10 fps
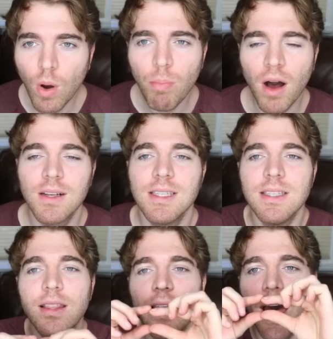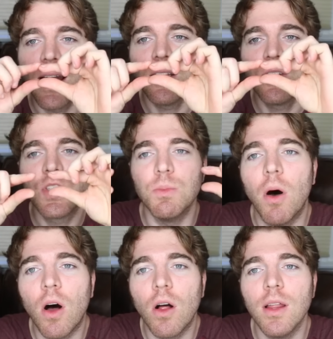What box is that
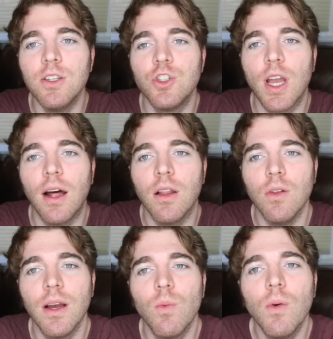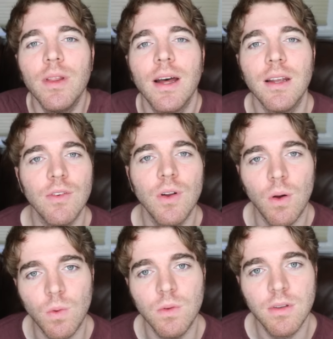small and shallow? Like, what would that even
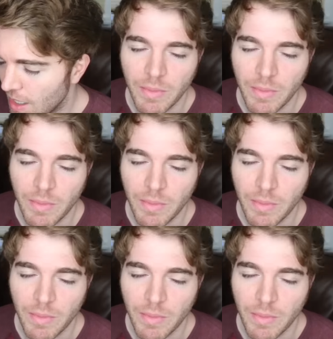hold?